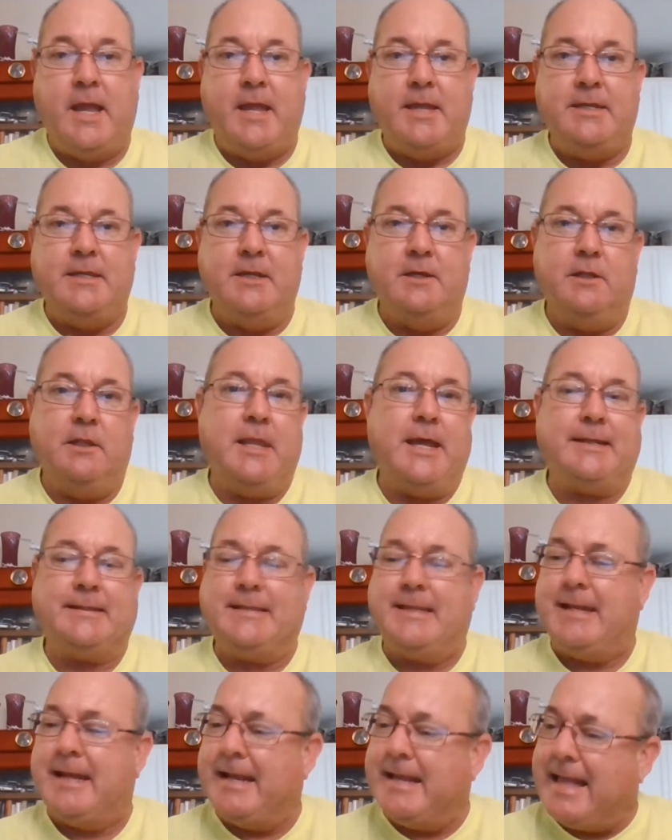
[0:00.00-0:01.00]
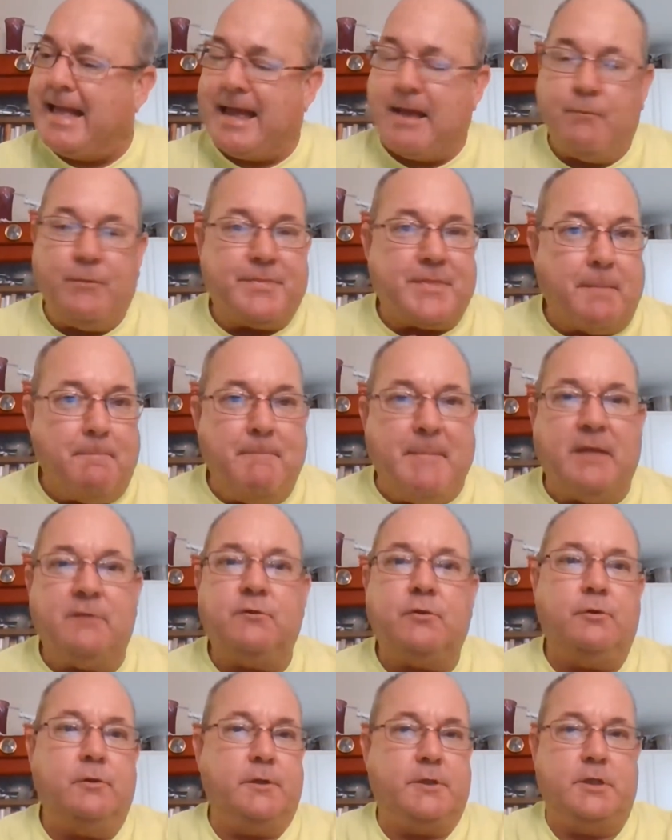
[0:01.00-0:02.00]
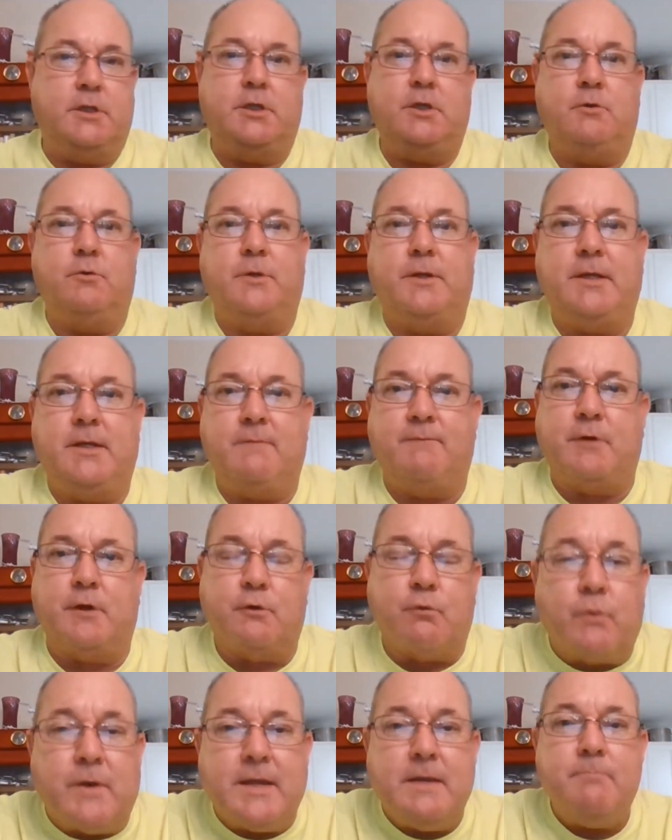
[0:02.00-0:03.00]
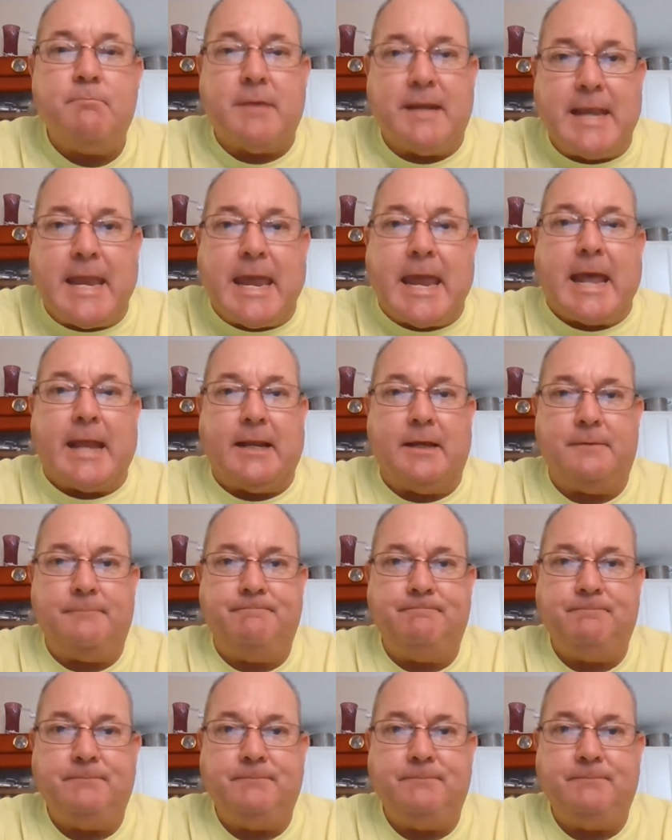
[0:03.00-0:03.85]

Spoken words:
You elected a guy with the mental acuity of a green banana,